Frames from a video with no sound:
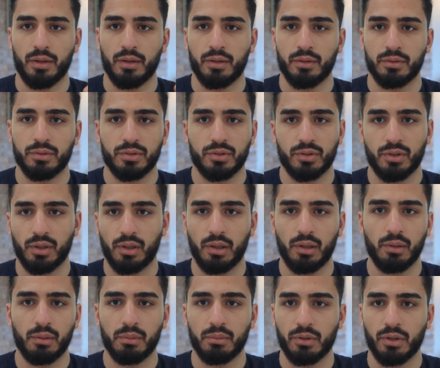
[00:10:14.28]

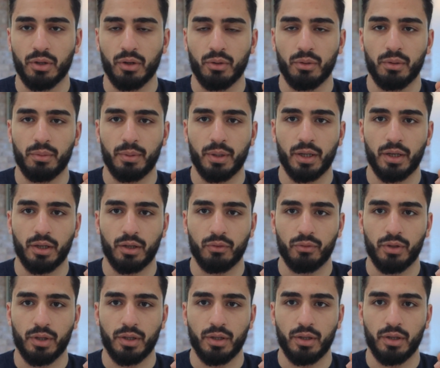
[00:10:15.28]
still, the beginning
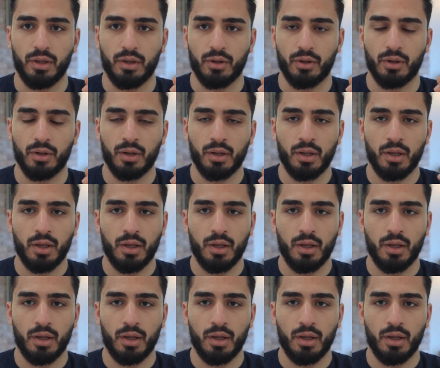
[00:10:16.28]
of the year,